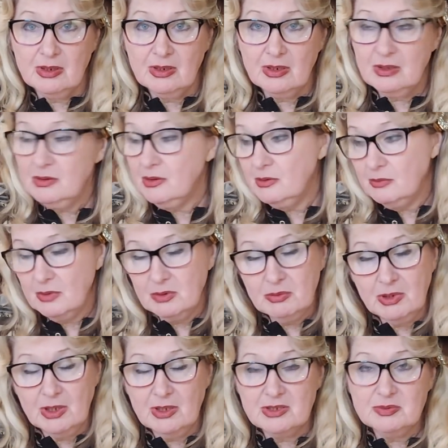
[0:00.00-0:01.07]
I don't want
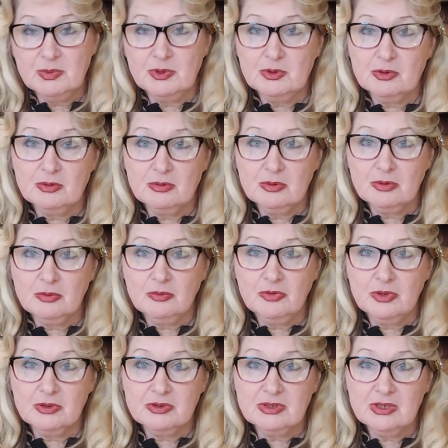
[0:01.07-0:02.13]
my husband to
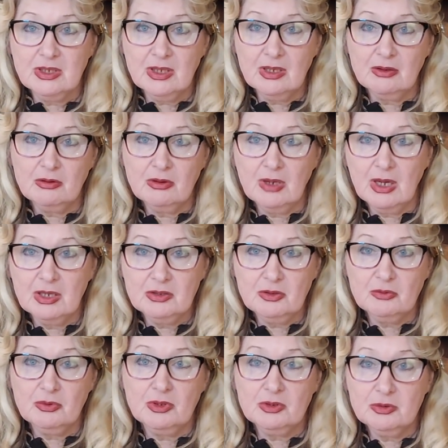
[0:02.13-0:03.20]
feel sick, or I
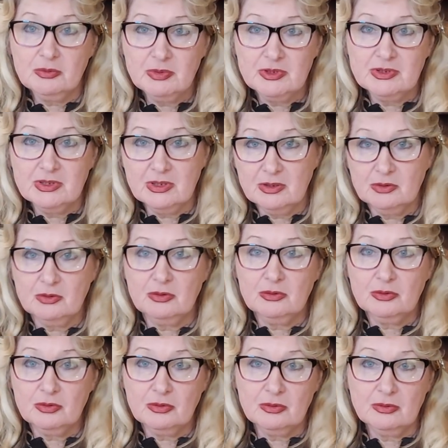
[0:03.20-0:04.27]
don't want to be sick
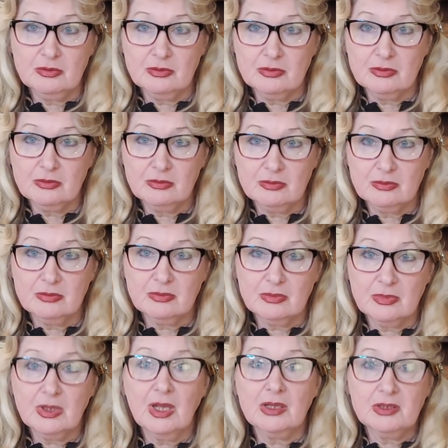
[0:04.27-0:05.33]
to
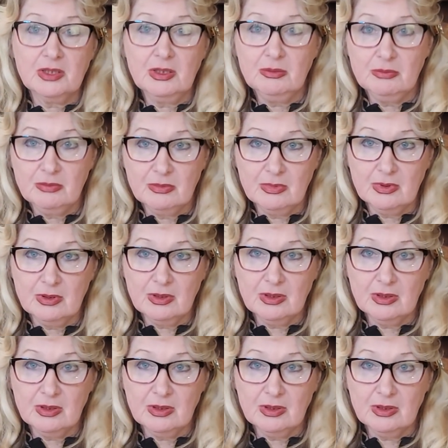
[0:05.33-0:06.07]
get him